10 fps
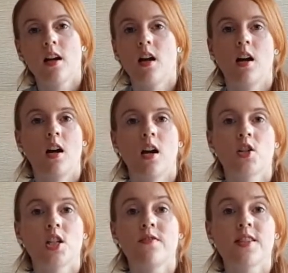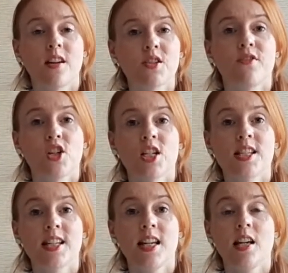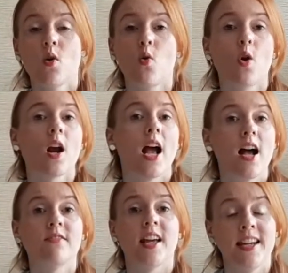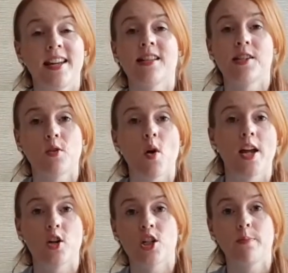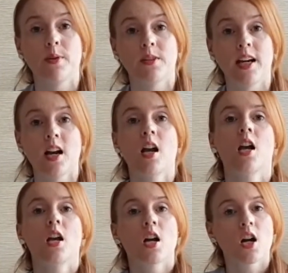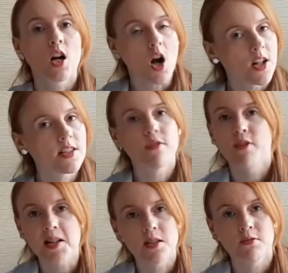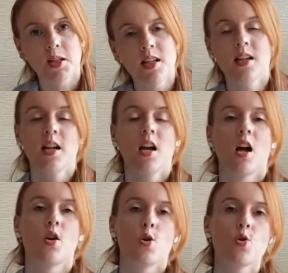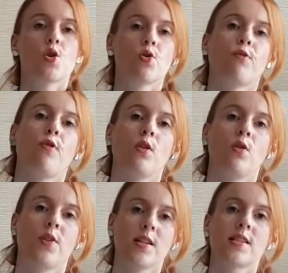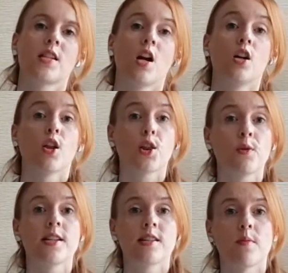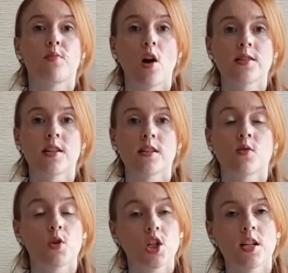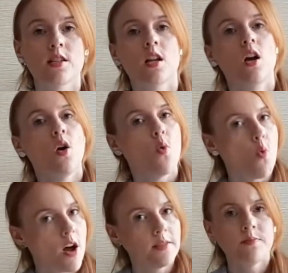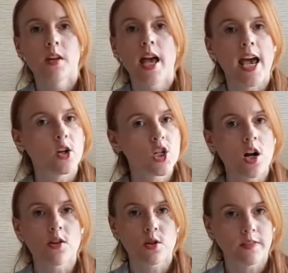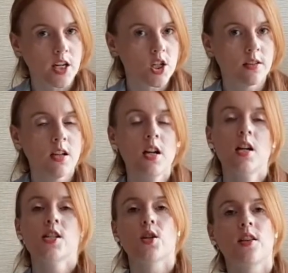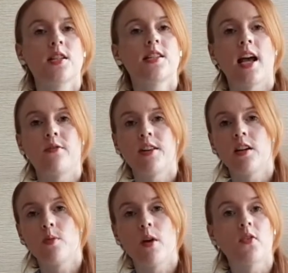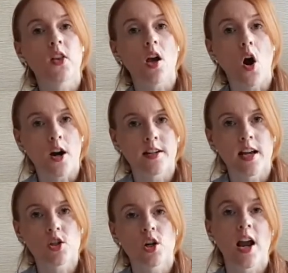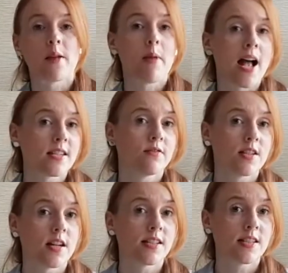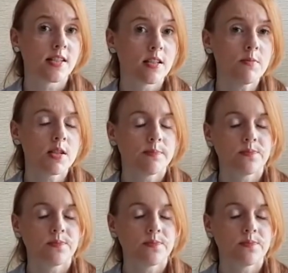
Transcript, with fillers: uh, achieve self-sufficiency, or have a net zero energy building cost effectively, uh, you should follow this uh, three-step process, which is one, energy conservation. So this is everything about the architecture and passive design systems.